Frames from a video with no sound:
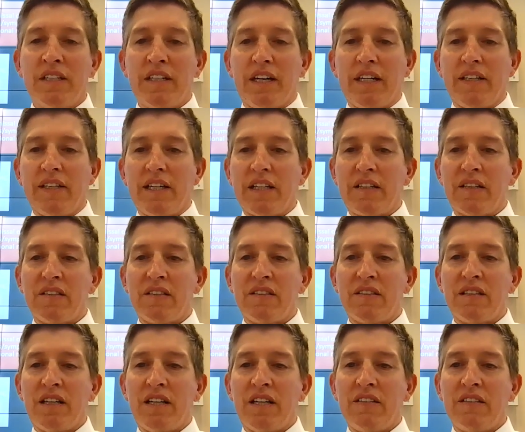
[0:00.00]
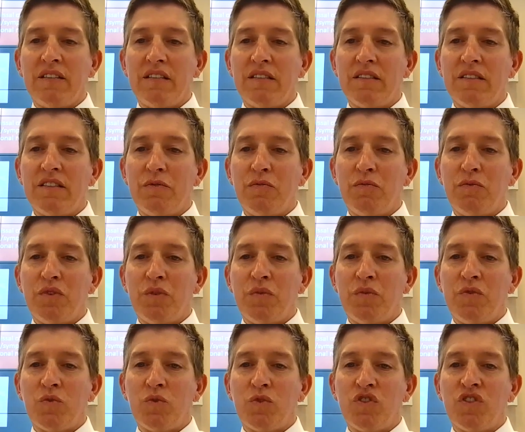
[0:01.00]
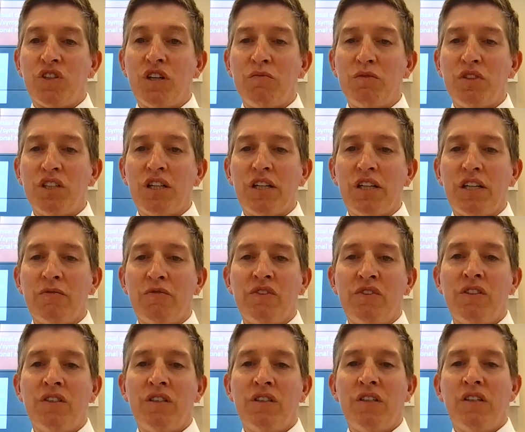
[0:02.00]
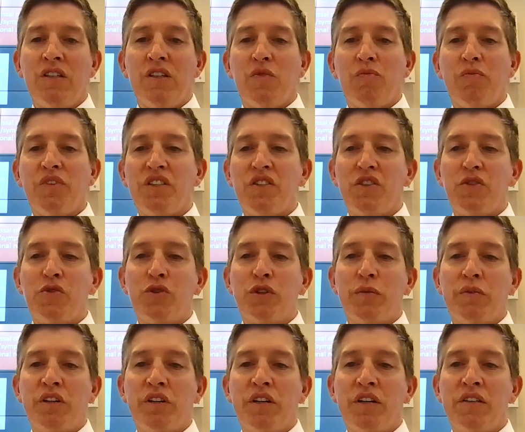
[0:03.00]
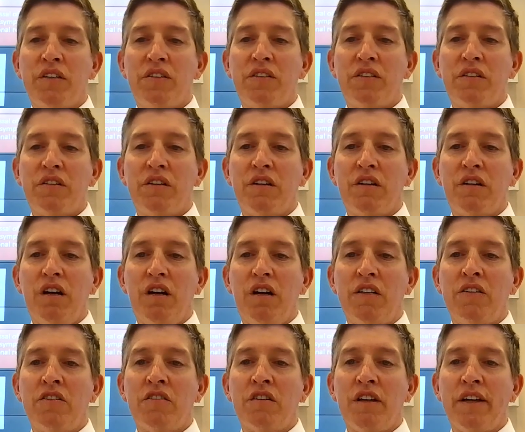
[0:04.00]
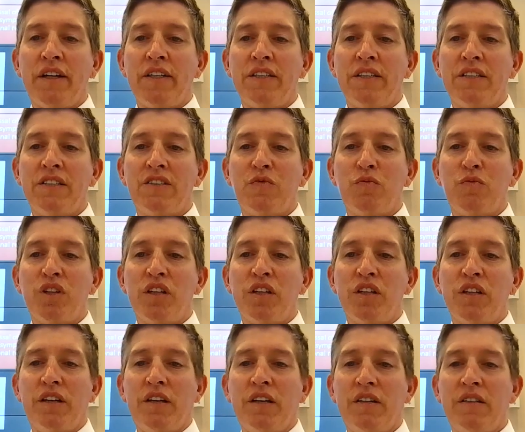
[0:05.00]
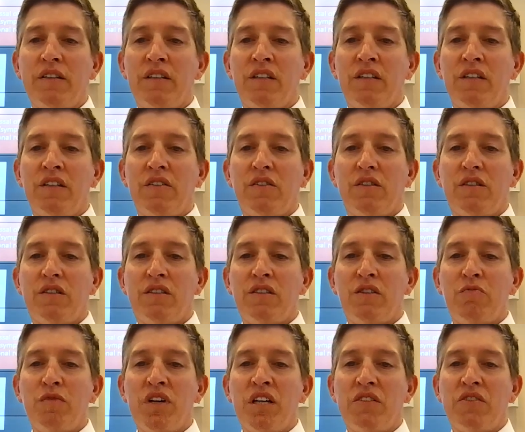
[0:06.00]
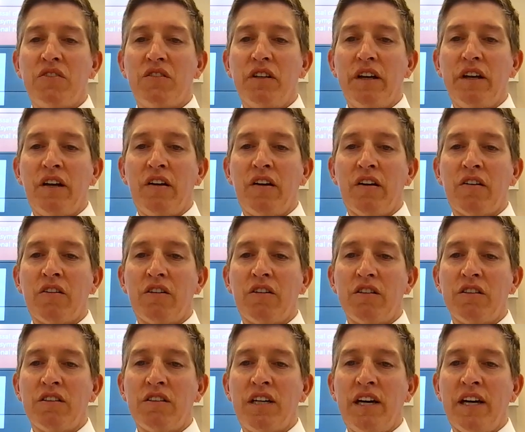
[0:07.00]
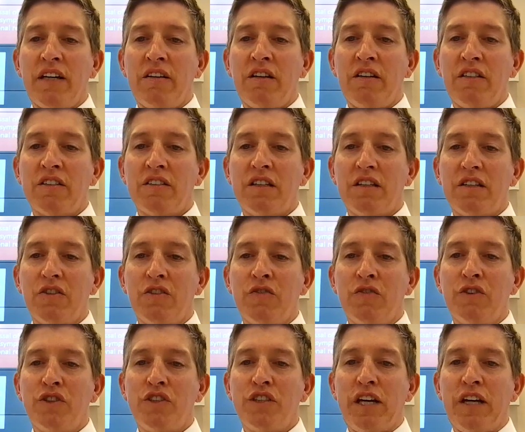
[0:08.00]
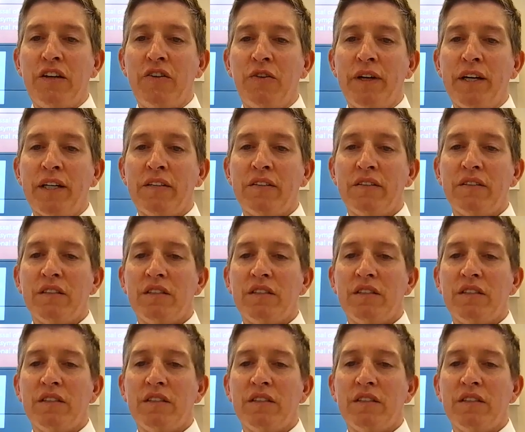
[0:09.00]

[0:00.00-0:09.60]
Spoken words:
and that the signs and symptoms were sometimes misattributed to their underlying disability, which is a mental error called diagnostic overshadowing.